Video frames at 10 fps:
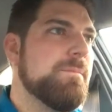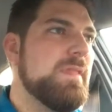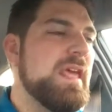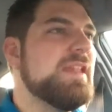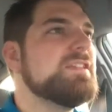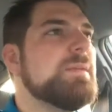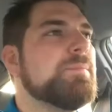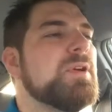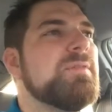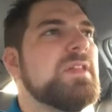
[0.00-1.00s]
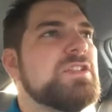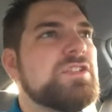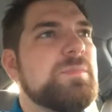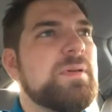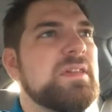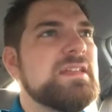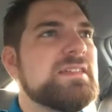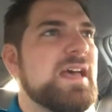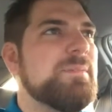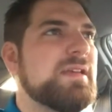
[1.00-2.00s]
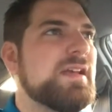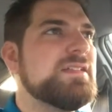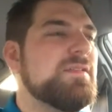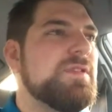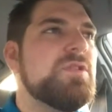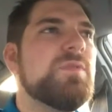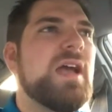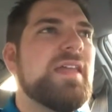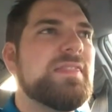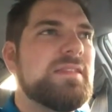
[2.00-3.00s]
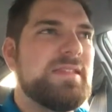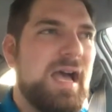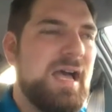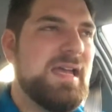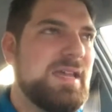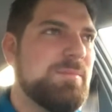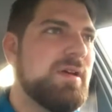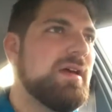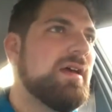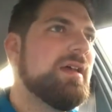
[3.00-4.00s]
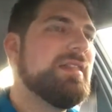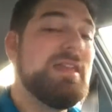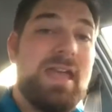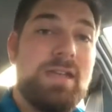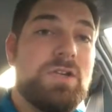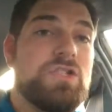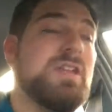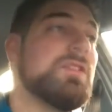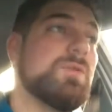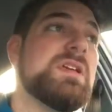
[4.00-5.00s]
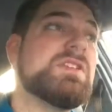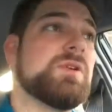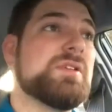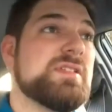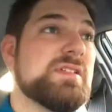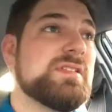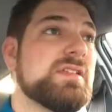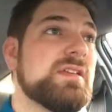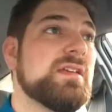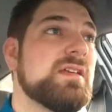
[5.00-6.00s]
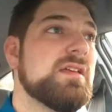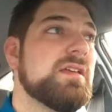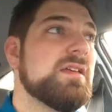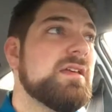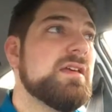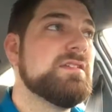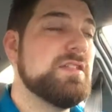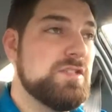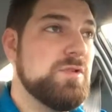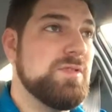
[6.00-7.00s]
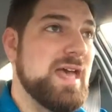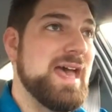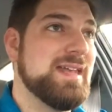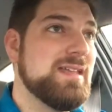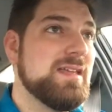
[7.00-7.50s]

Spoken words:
It is a privilege to police that, because if you've got the time, the energy, and the resources to do that,